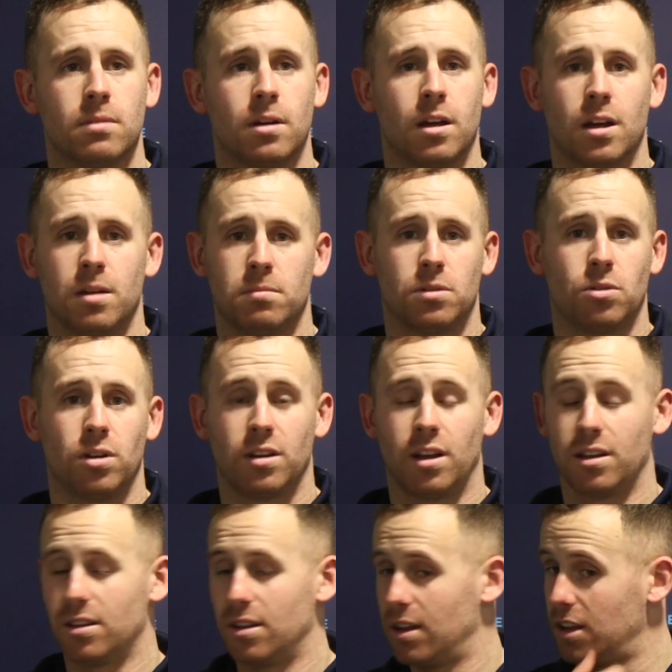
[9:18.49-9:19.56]
Um, I don't
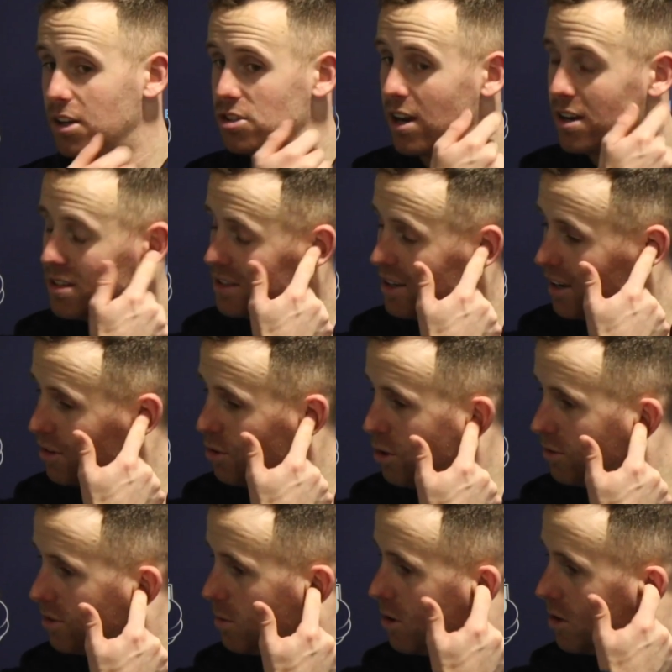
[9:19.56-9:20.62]
think we had a chance in second
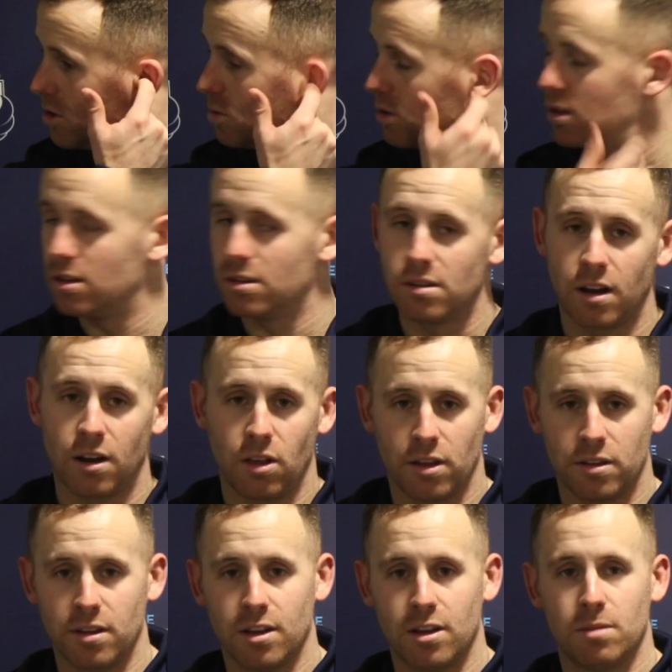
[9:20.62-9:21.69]
half, to be honest with you.
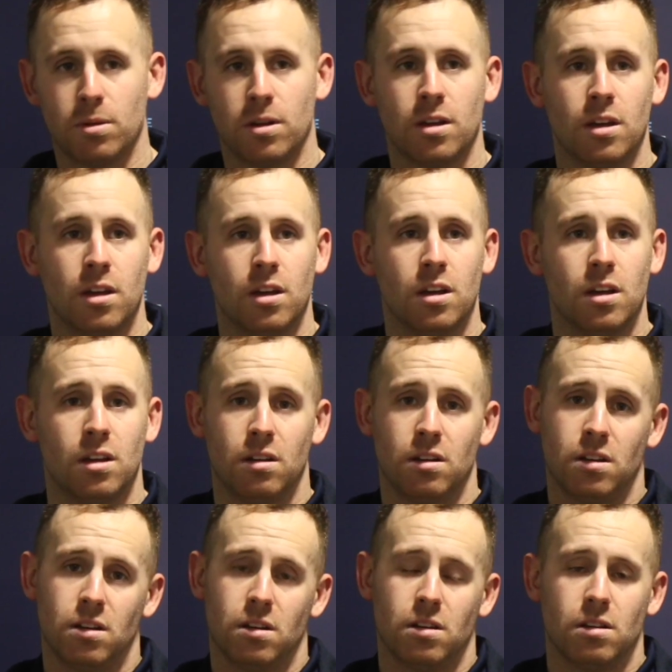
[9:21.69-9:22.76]
another day, we,
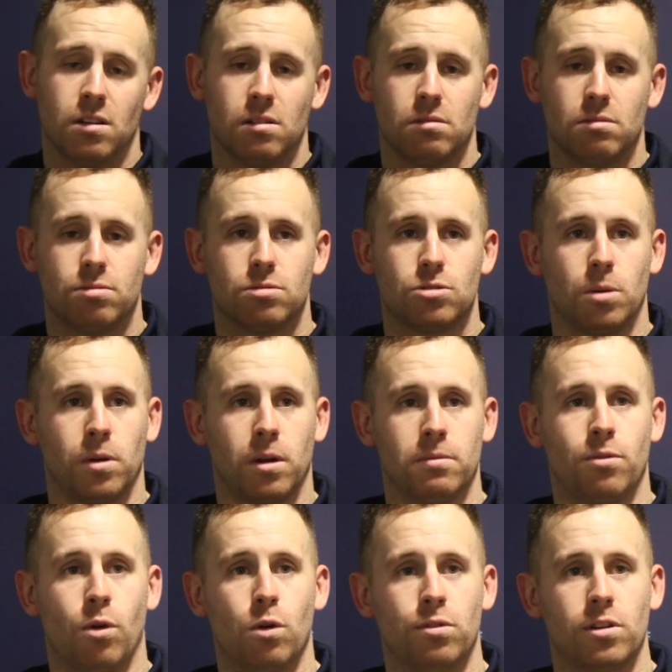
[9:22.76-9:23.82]
some of them
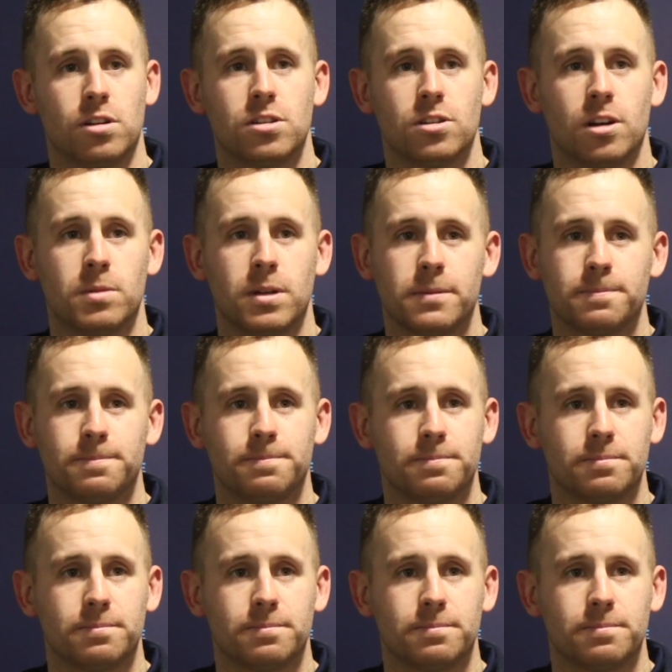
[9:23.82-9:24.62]
fall for us, you know what I mean?